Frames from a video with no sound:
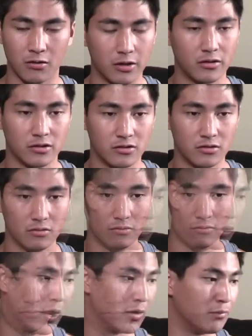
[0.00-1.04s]
heritage. But,
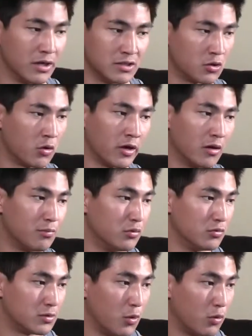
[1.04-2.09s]
I had buddies growing up who
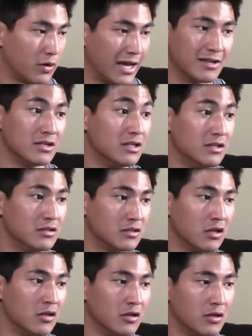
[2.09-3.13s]
spoke Cantonese
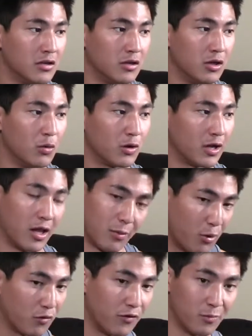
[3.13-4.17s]
and, would kind of like
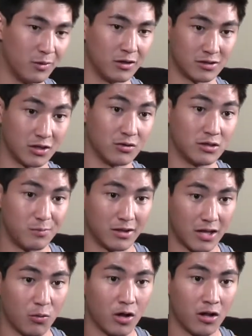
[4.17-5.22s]
poke fun at me because I couldn't speak
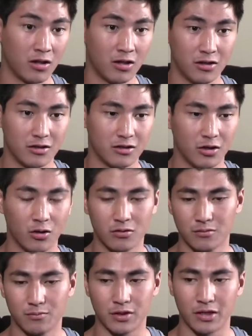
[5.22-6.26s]
that well,
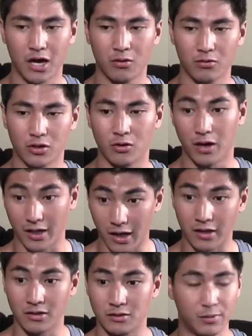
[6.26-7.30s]
But now, I
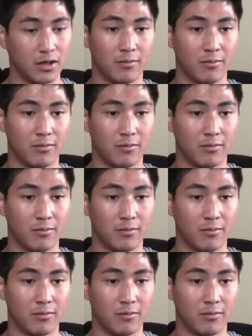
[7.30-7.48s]
can speak